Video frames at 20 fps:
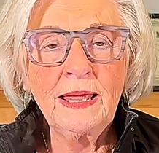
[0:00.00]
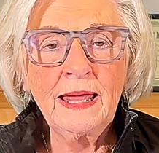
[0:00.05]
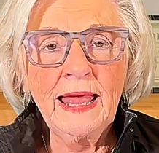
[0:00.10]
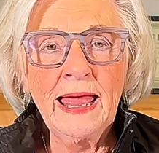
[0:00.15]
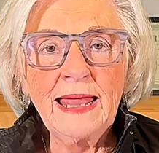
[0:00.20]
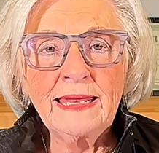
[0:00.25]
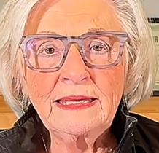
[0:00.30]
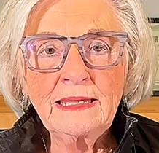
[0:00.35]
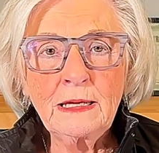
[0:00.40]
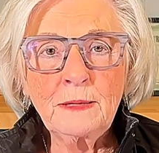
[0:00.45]

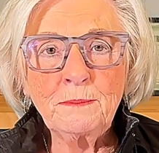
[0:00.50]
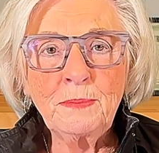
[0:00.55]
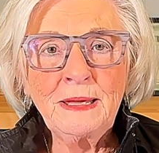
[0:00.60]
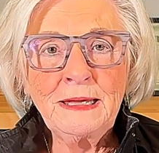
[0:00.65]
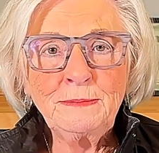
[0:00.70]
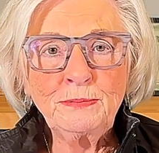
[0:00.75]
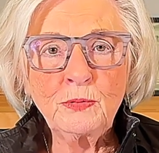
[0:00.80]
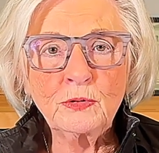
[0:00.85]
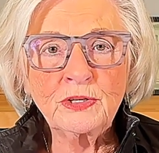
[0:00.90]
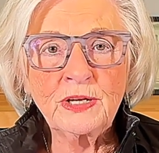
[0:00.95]
and get
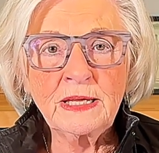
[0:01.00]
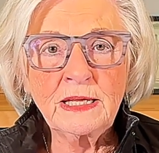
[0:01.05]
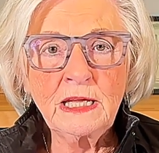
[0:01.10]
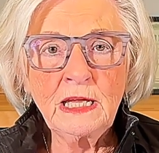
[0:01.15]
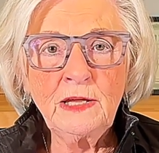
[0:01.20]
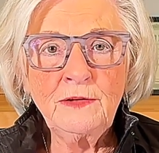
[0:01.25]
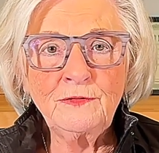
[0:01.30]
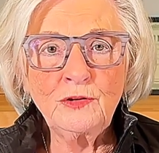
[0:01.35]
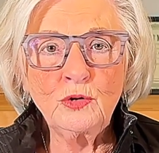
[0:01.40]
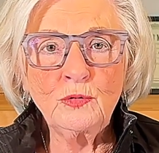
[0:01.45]
people to
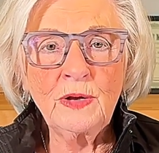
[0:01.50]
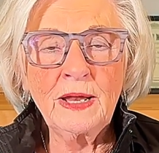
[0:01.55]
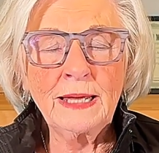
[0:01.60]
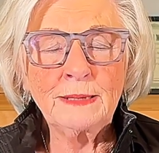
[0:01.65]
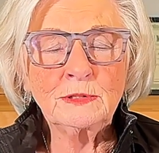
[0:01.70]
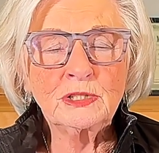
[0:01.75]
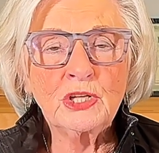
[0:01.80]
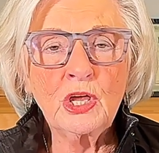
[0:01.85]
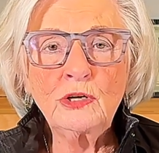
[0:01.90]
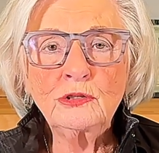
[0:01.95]
give you
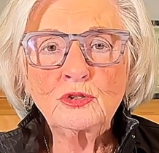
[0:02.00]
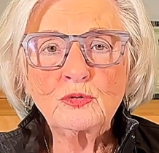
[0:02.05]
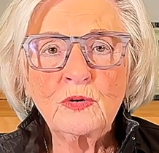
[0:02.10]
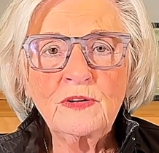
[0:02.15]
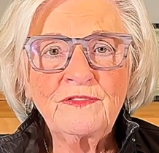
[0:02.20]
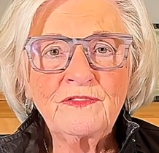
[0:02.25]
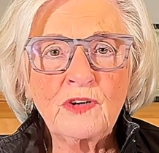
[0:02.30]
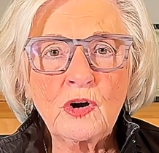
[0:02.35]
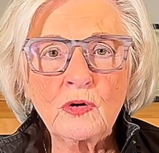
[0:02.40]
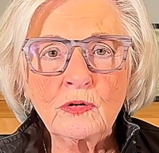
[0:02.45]
names. Those
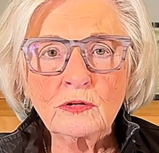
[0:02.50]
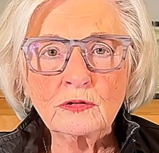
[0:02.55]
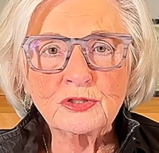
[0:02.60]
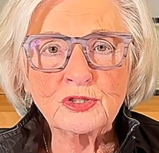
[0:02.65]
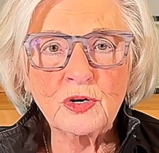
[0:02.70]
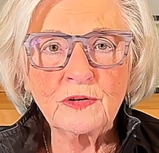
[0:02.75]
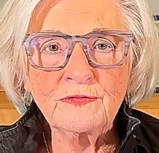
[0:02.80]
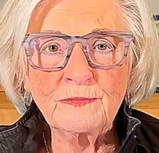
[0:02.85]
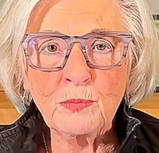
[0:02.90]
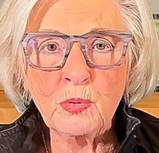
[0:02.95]
referrals
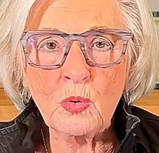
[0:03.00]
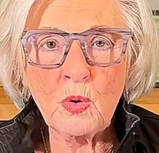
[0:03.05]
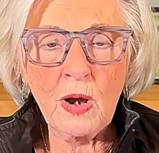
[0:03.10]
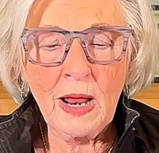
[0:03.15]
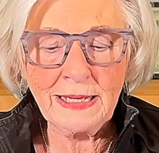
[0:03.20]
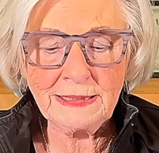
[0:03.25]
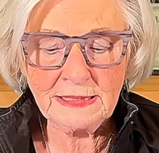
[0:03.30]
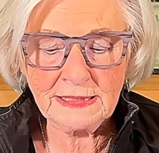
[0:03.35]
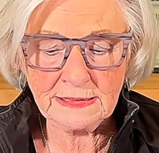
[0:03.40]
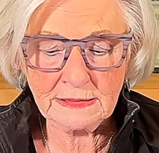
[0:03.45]
are
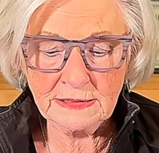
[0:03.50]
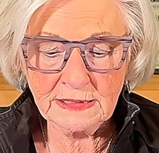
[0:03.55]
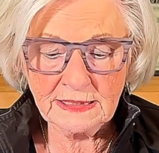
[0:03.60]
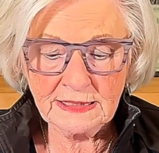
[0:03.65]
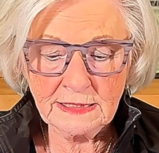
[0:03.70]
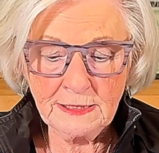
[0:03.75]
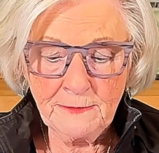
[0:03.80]
priceless.